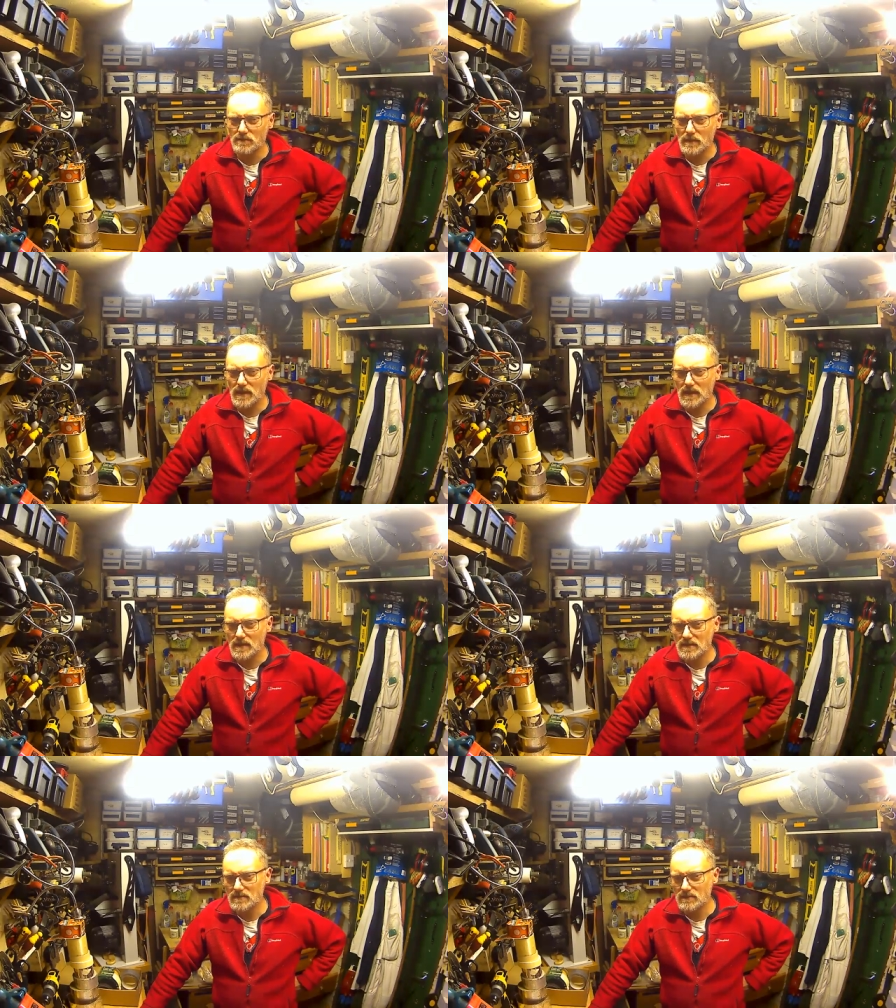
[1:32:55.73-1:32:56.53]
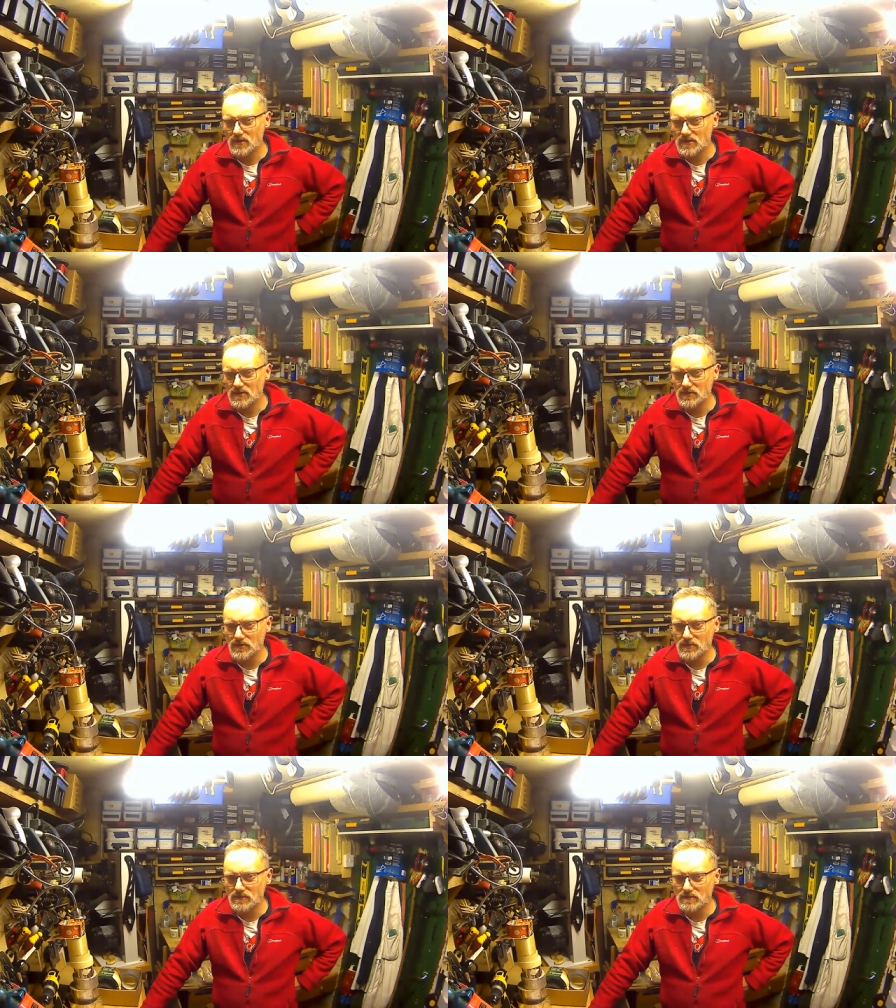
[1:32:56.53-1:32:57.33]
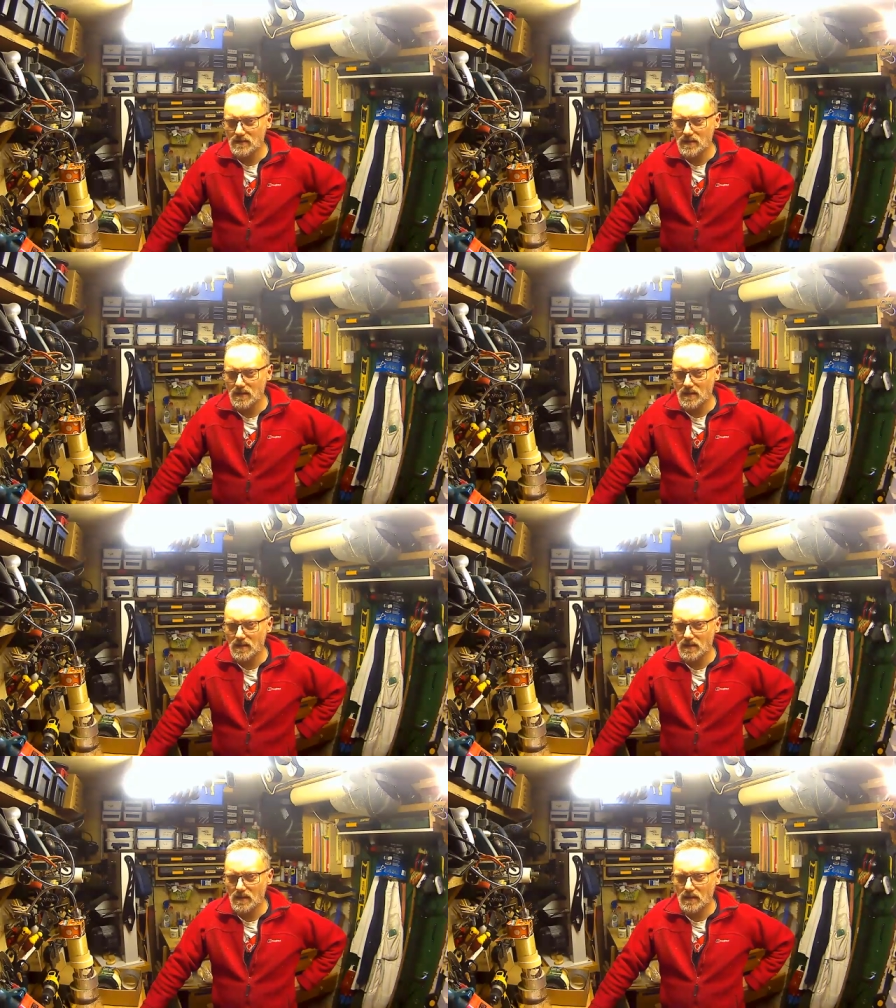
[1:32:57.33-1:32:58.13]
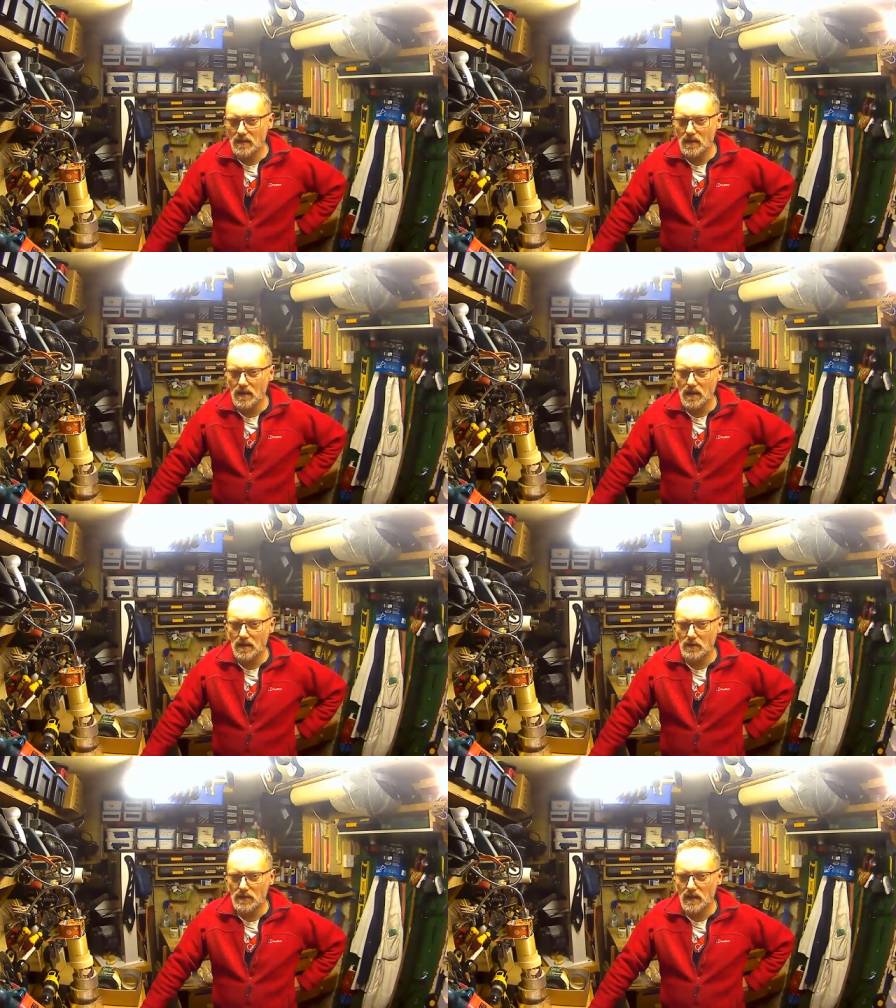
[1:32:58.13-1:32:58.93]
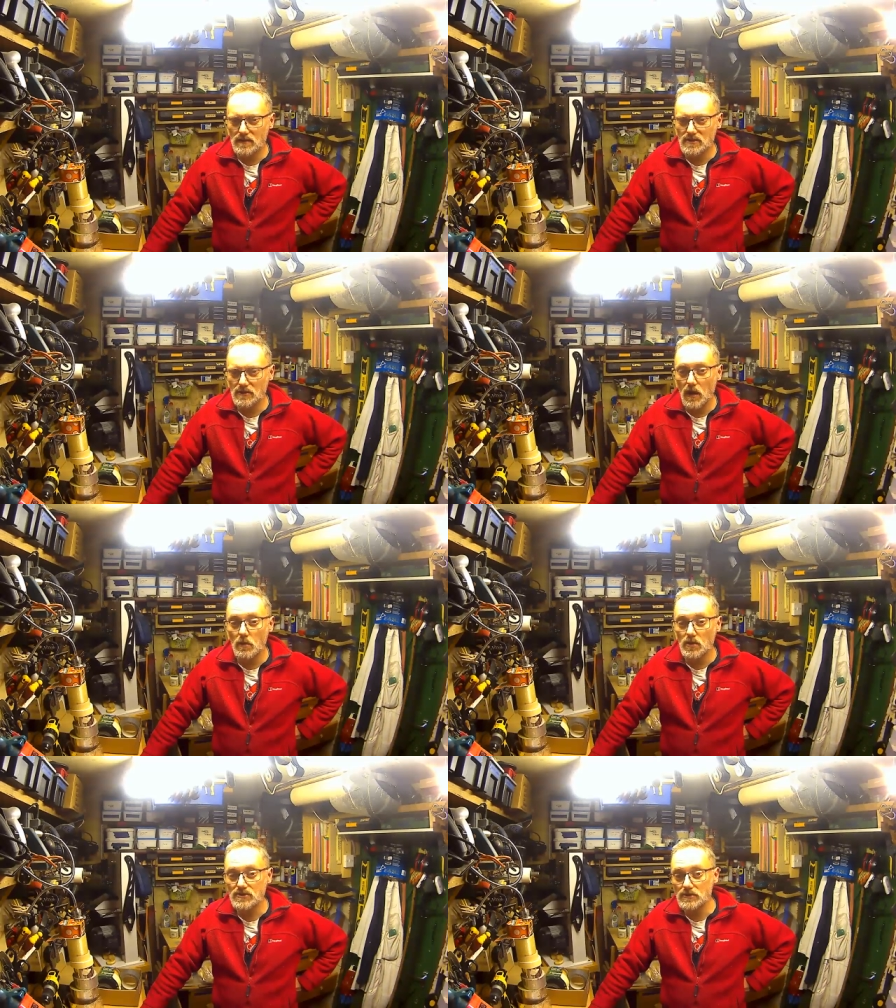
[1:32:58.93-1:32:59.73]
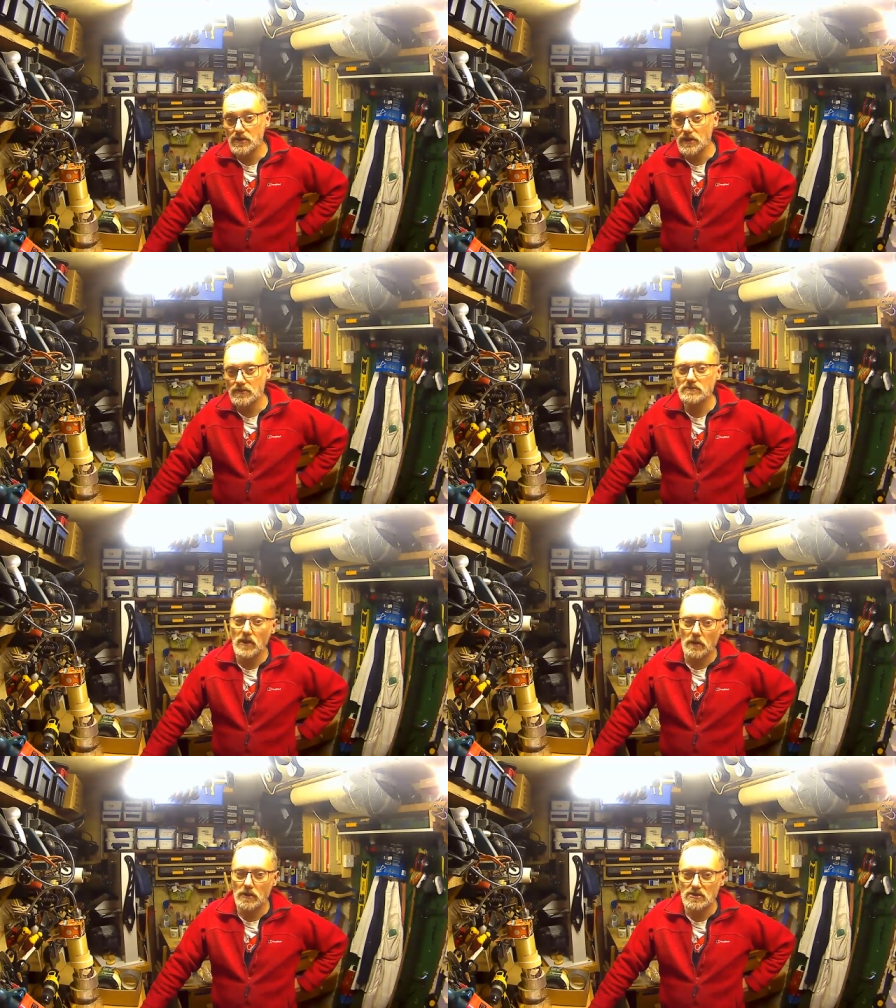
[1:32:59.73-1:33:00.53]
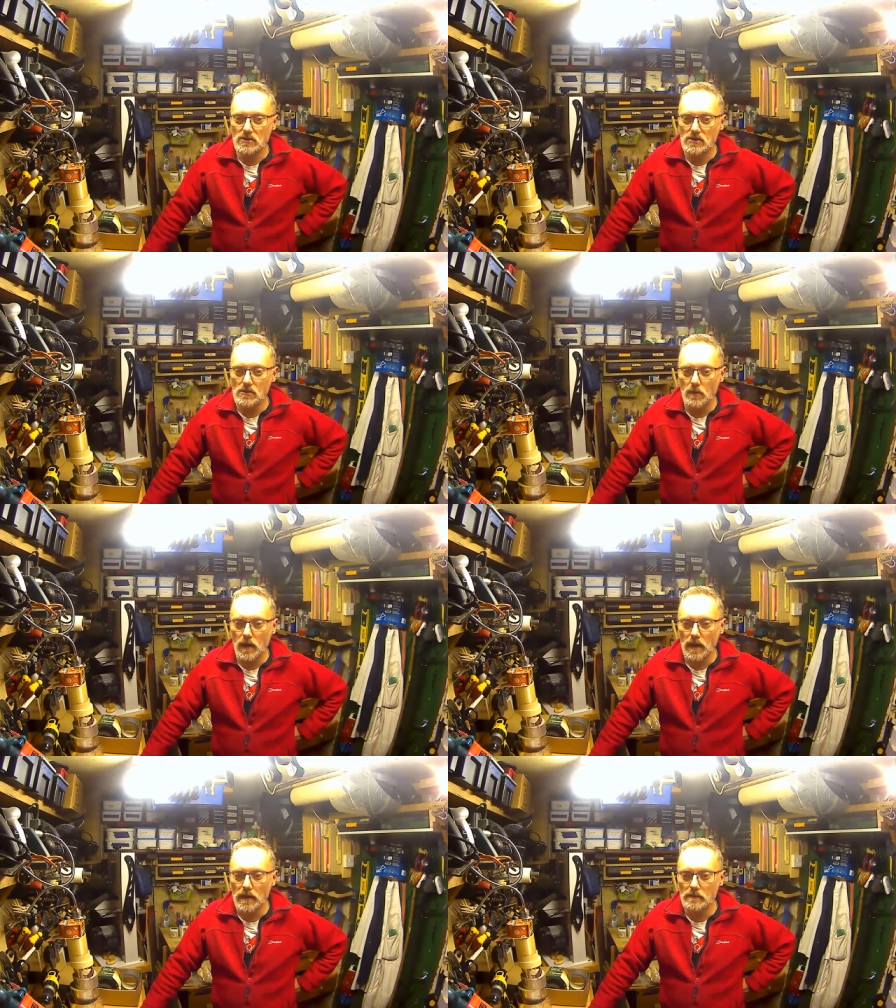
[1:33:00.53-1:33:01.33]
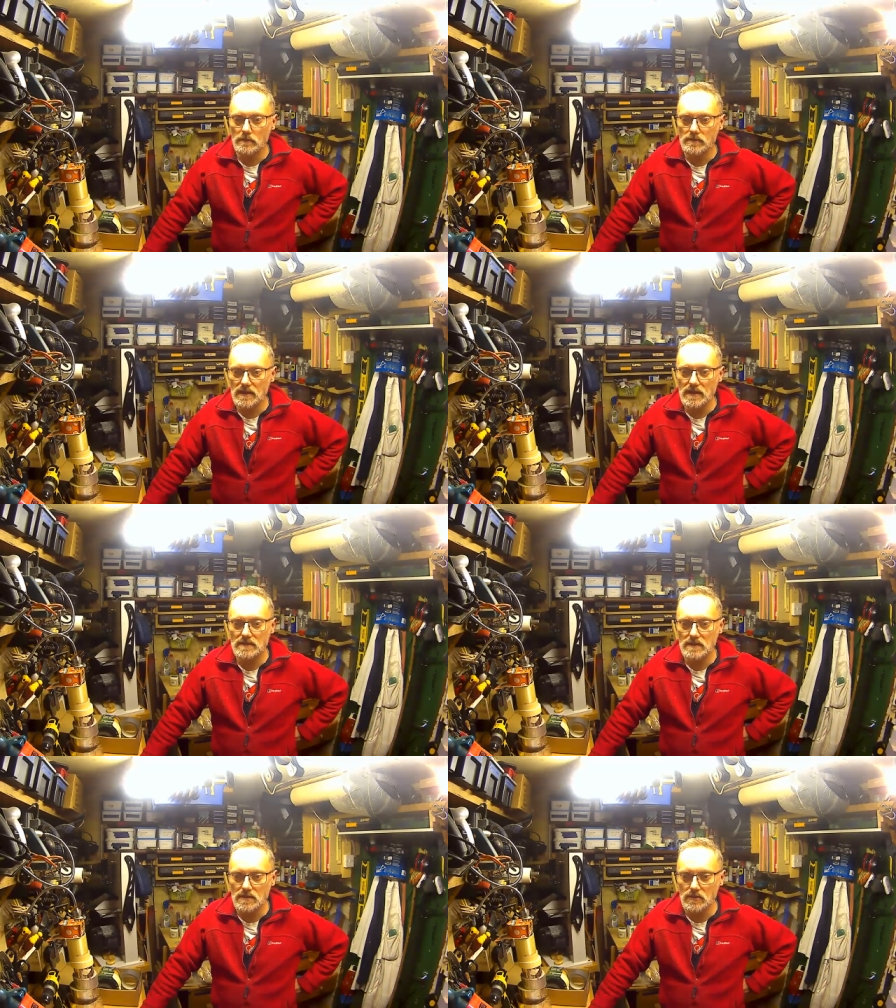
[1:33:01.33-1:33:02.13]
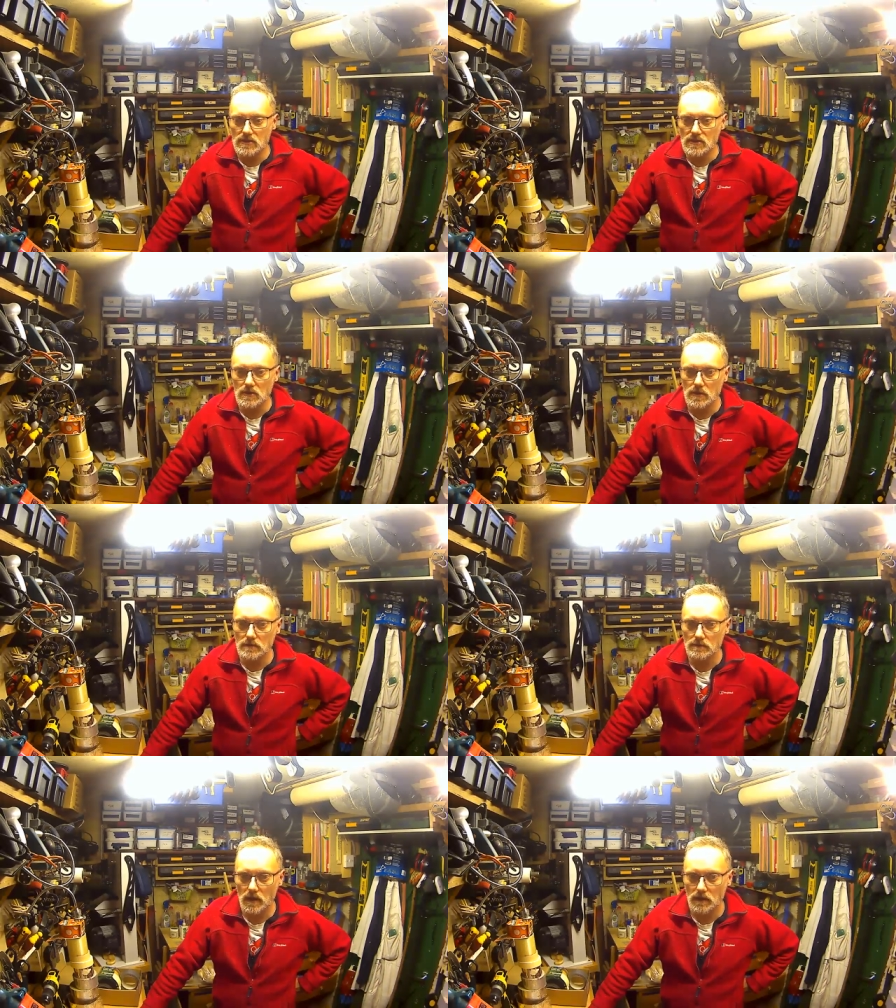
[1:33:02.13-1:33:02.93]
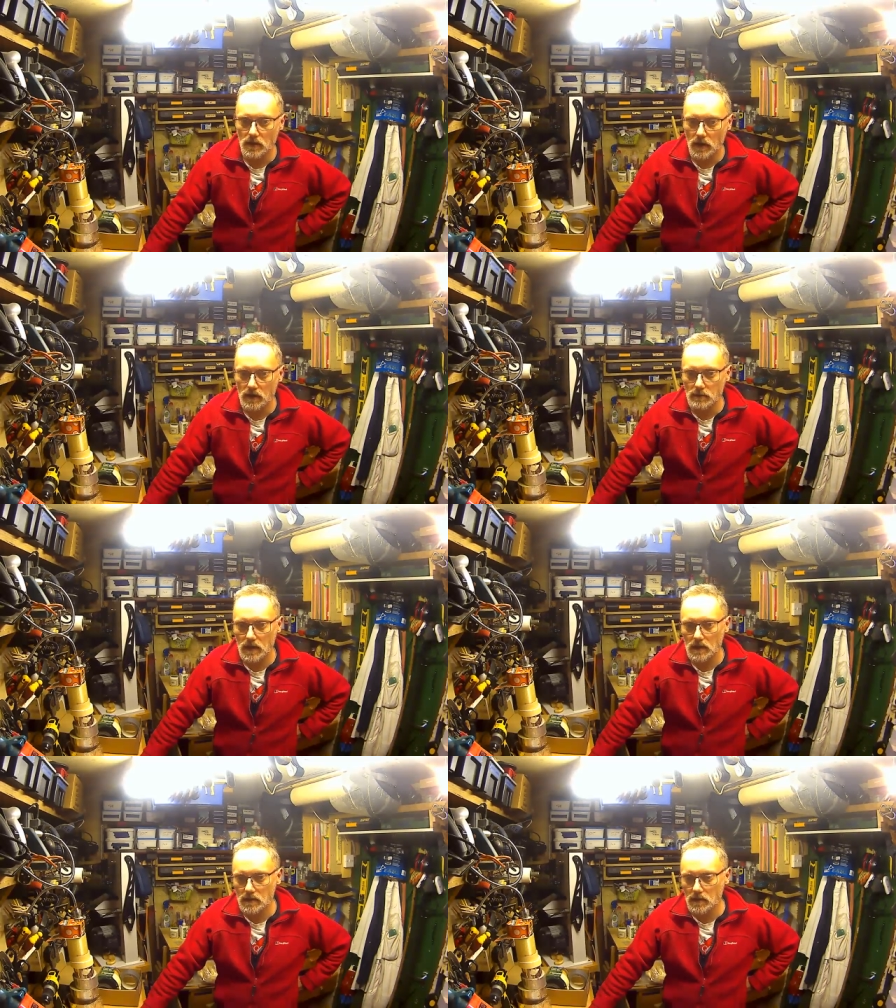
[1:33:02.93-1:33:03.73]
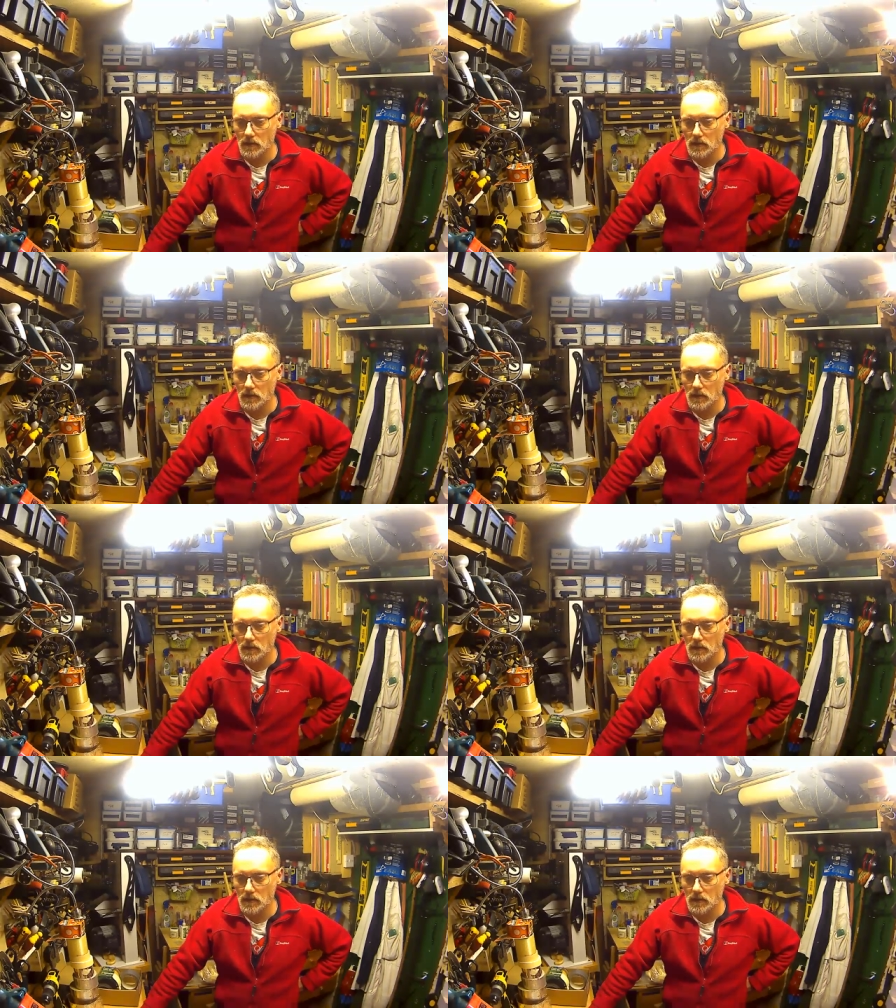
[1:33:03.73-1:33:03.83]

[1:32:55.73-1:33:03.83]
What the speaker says: of maybe kids from her school. I want to kind of turn. Oh, what school do you go to? No, I'm going to turn you away. So yes, it's a good school, and I know I could make a